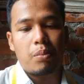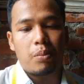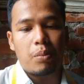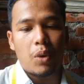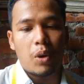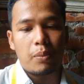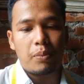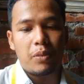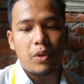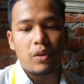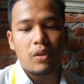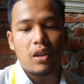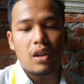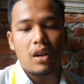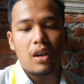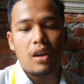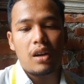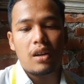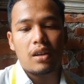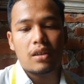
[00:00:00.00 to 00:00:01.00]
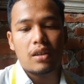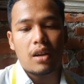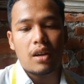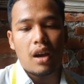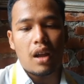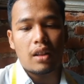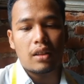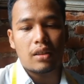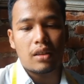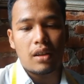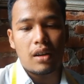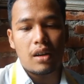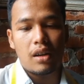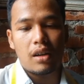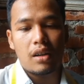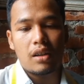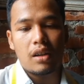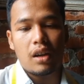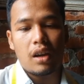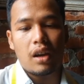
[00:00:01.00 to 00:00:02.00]
popular
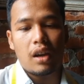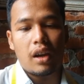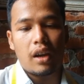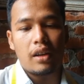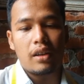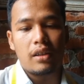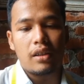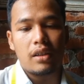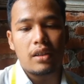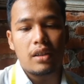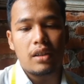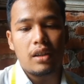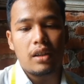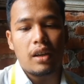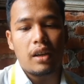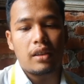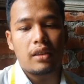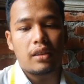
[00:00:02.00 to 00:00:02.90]
culture and the